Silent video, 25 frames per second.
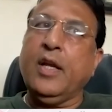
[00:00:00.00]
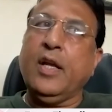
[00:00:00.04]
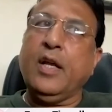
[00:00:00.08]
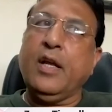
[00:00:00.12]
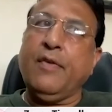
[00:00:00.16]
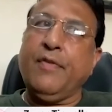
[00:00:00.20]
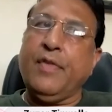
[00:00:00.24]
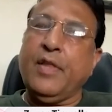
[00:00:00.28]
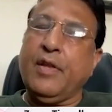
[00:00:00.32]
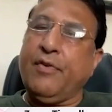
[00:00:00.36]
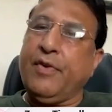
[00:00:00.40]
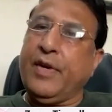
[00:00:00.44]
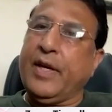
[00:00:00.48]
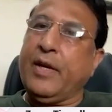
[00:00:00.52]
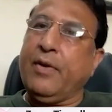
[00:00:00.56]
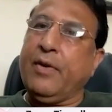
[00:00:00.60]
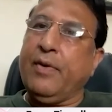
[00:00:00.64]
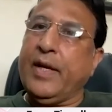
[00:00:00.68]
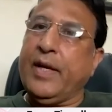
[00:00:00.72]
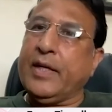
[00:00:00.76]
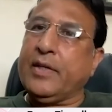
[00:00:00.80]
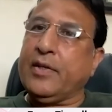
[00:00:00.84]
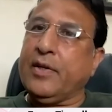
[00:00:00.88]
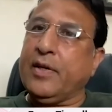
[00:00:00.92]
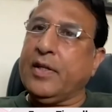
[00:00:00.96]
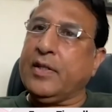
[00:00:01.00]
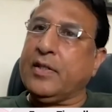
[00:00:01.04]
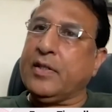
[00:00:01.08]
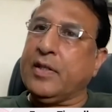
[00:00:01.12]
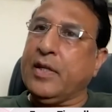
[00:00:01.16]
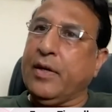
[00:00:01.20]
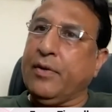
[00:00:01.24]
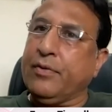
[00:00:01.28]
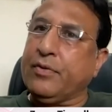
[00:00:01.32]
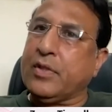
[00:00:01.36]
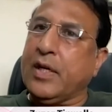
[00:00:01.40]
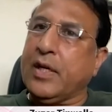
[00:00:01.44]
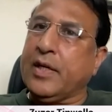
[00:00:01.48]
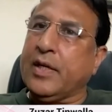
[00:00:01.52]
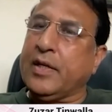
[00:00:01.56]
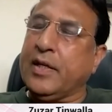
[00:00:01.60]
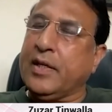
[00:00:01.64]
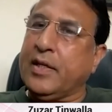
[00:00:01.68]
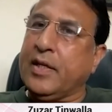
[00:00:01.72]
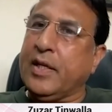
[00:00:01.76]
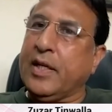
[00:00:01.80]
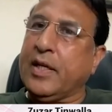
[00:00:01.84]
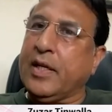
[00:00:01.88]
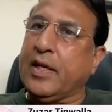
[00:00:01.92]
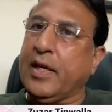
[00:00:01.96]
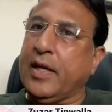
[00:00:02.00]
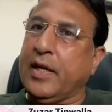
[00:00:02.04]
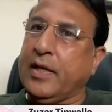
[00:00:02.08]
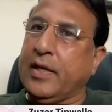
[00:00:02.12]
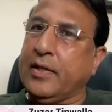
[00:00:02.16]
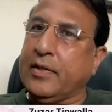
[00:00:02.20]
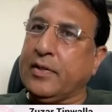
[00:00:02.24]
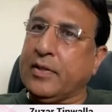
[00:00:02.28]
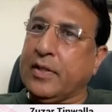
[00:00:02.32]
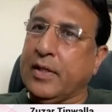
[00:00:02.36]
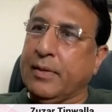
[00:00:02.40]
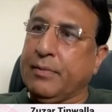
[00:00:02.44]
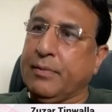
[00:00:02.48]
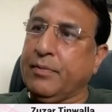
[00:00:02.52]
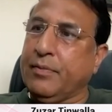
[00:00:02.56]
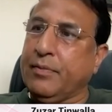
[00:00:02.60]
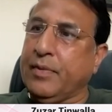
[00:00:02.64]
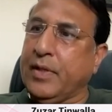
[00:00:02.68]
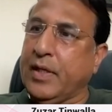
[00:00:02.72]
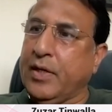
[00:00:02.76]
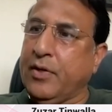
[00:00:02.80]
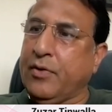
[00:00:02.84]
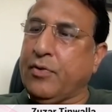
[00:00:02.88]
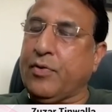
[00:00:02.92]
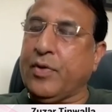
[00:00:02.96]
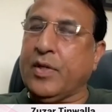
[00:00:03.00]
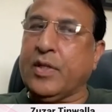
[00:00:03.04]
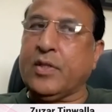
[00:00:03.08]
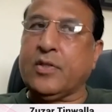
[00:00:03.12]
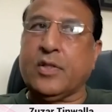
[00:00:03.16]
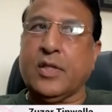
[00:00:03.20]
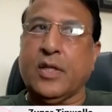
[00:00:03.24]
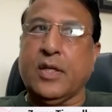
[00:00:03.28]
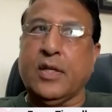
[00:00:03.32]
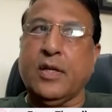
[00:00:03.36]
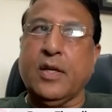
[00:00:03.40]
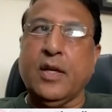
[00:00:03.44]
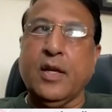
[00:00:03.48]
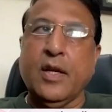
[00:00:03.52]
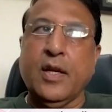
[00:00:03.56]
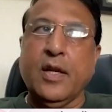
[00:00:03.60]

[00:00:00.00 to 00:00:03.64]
even the regulator has now started taking some interest in